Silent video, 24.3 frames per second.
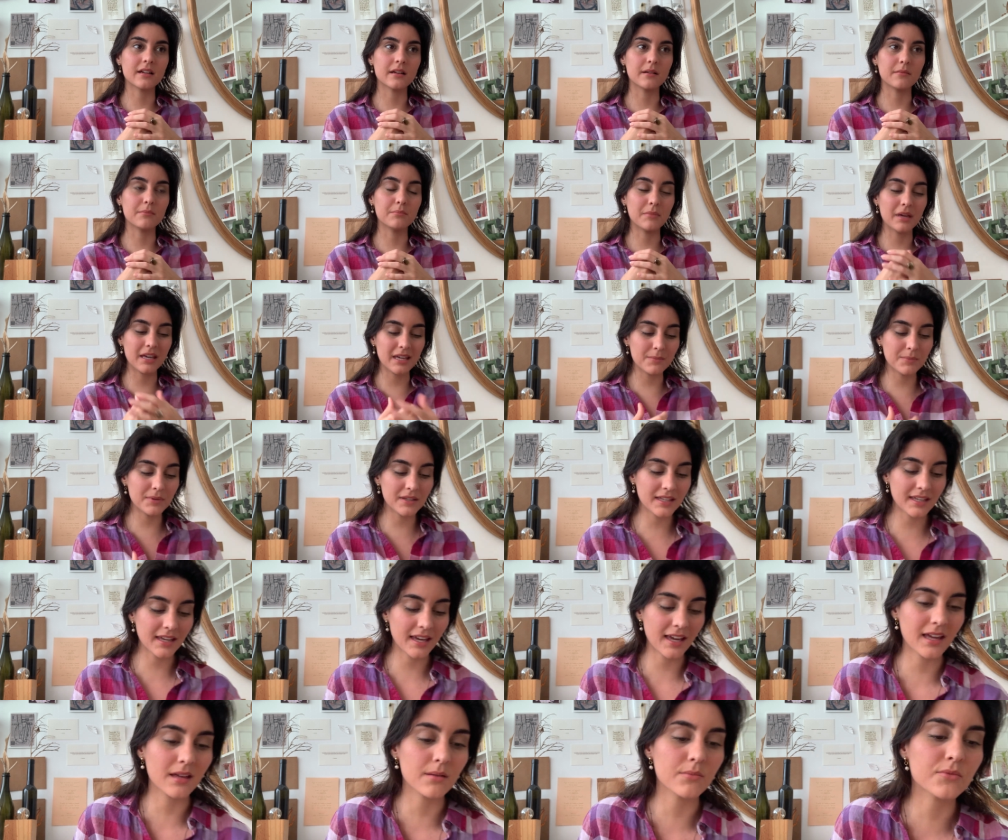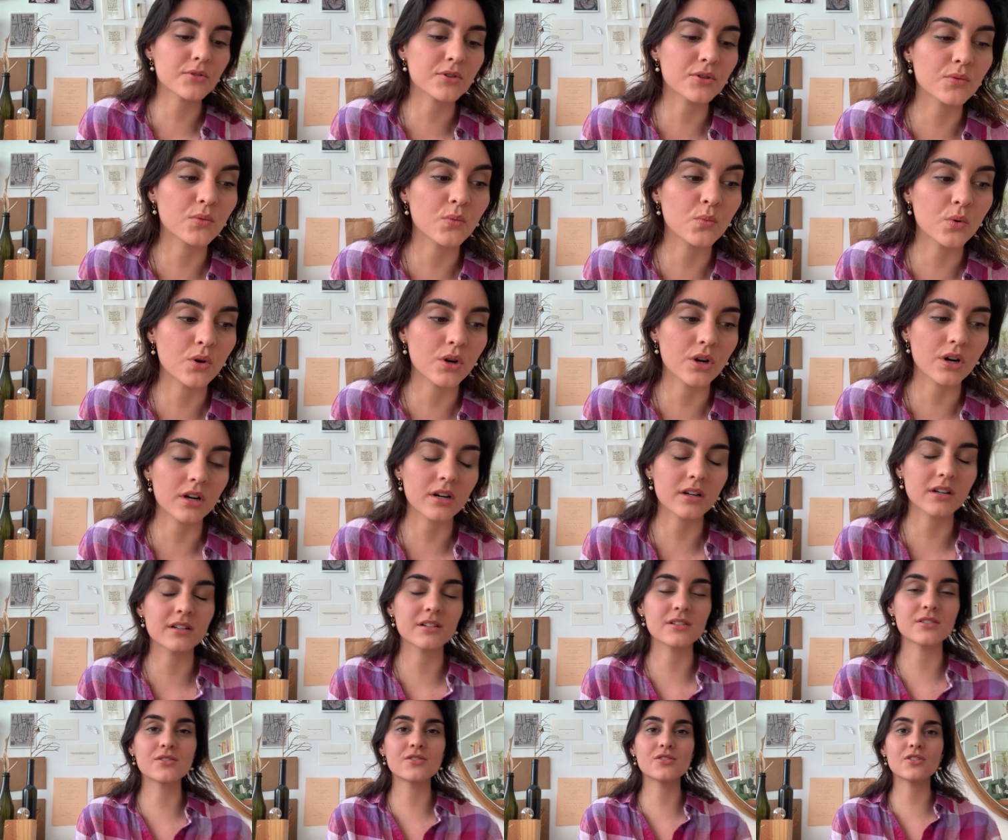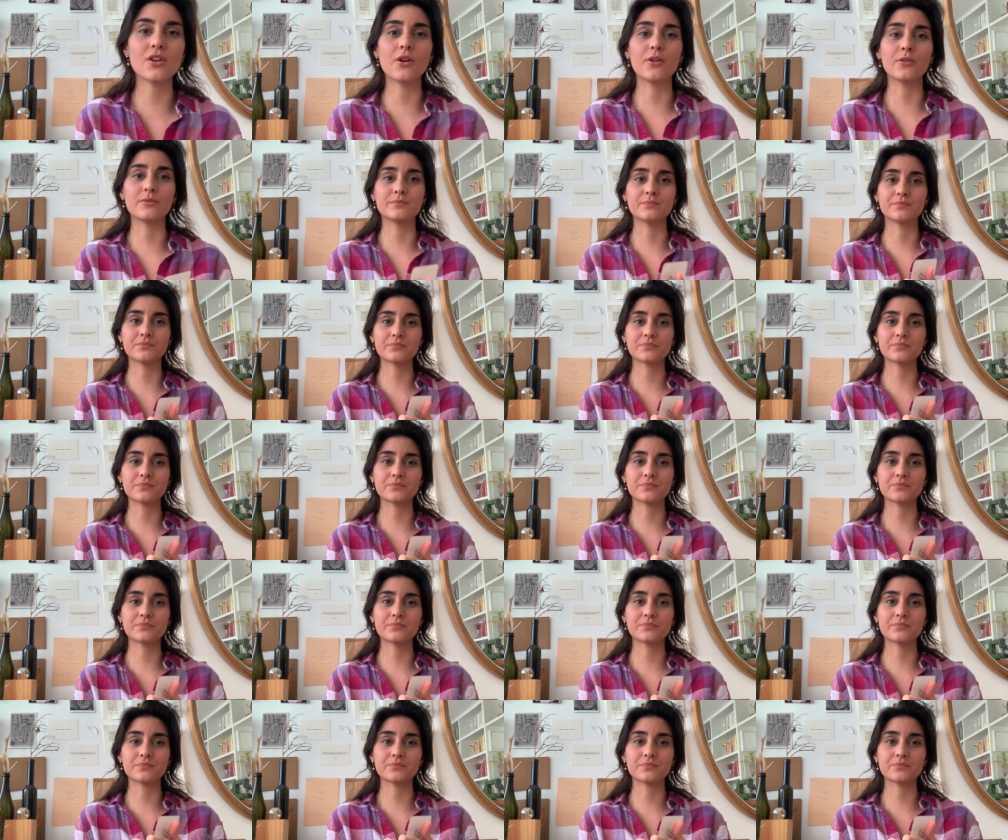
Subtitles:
maybe came through work. So